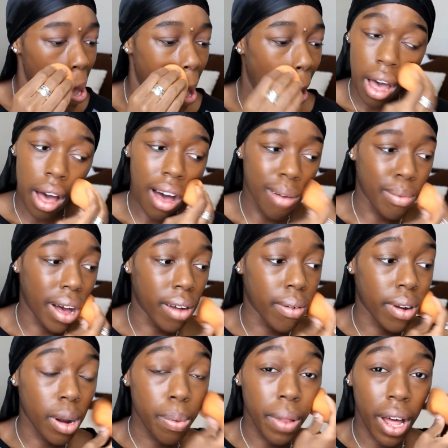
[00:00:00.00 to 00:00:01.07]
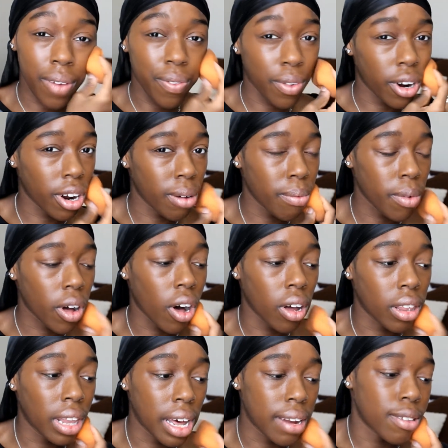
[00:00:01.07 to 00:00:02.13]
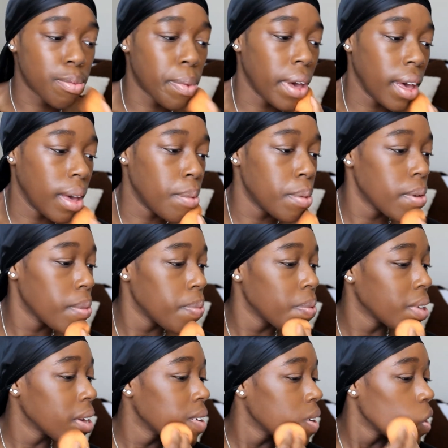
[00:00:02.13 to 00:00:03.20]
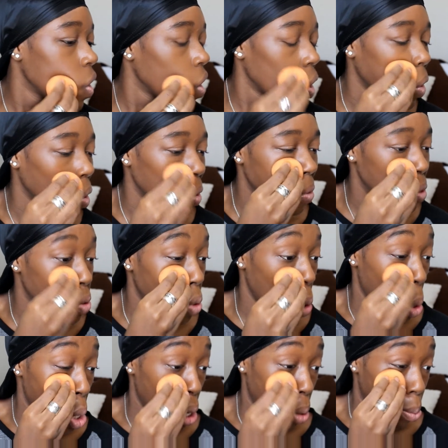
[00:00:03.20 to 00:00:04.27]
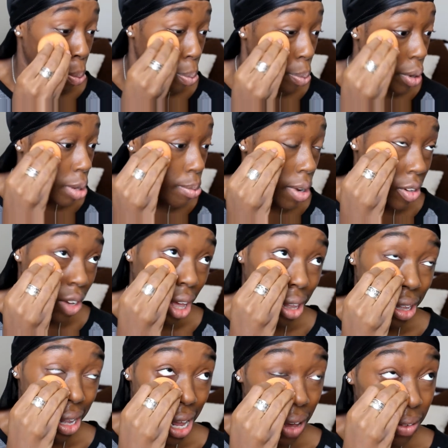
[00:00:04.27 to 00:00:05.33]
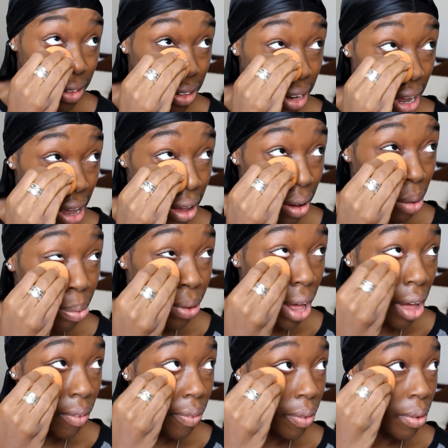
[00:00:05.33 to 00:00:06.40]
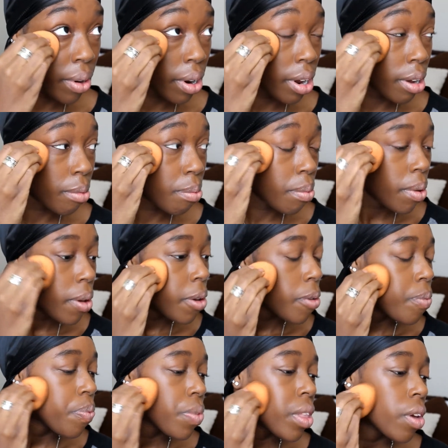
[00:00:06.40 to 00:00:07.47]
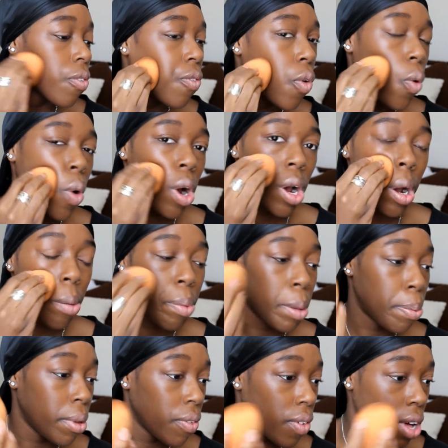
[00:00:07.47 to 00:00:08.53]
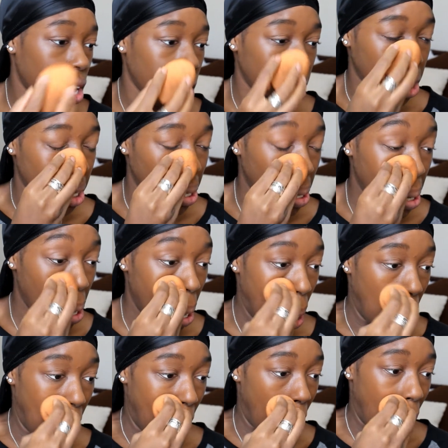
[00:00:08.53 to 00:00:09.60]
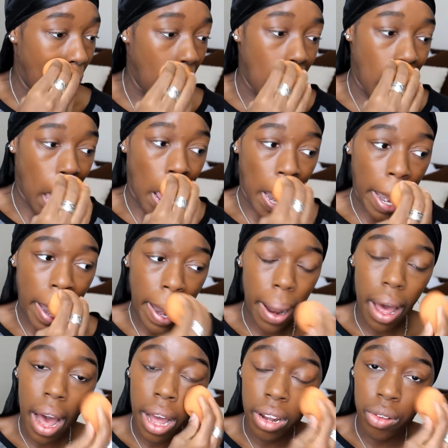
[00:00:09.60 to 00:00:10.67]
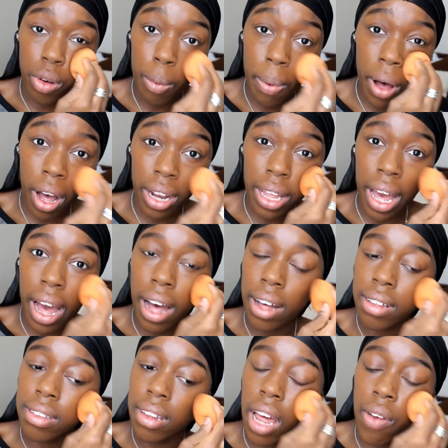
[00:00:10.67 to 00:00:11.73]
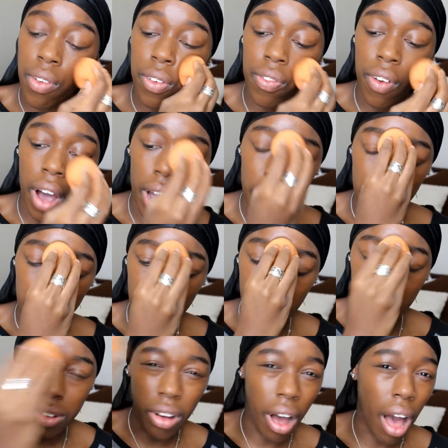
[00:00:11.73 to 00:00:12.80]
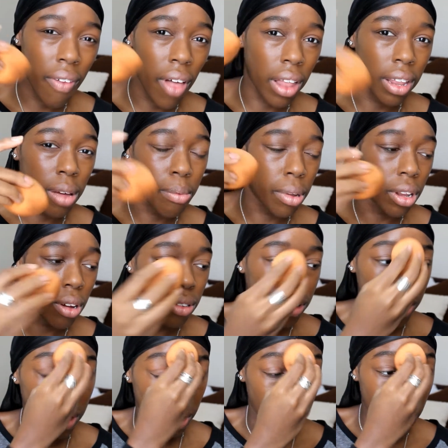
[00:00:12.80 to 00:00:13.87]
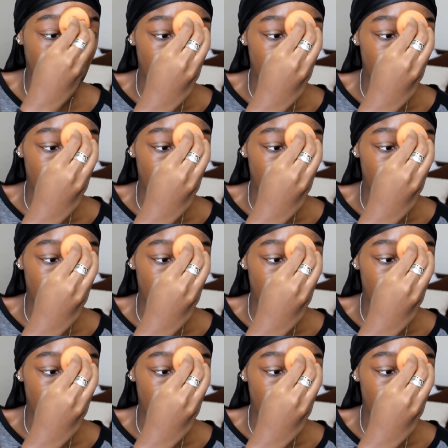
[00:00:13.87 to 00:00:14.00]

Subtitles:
I run a platform called LETTUCEBABE. It's pretty much a lifestyle platform for people of color, and I do a podcast every Friday, which I'll have that link below too.